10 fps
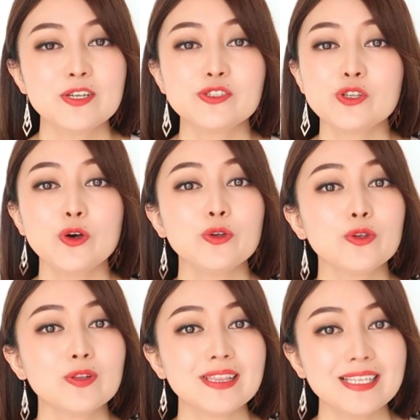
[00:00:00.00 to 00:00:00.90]
So
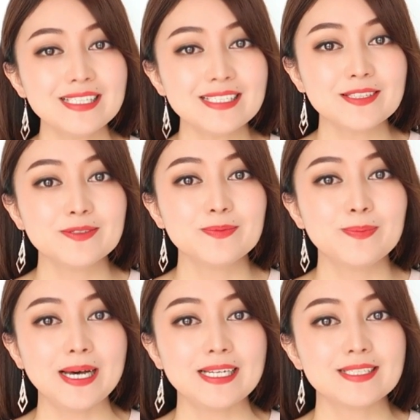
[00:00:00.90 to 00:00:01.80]
you listen,
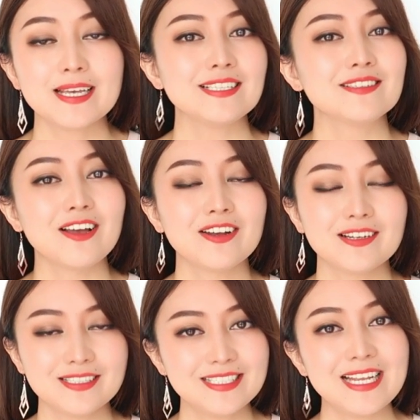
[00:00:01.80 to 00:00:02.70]
but it's not
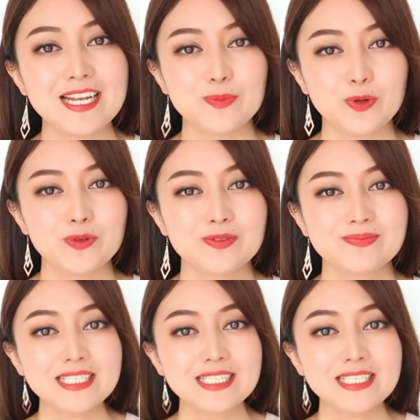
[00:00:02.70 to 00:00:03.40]
understandable.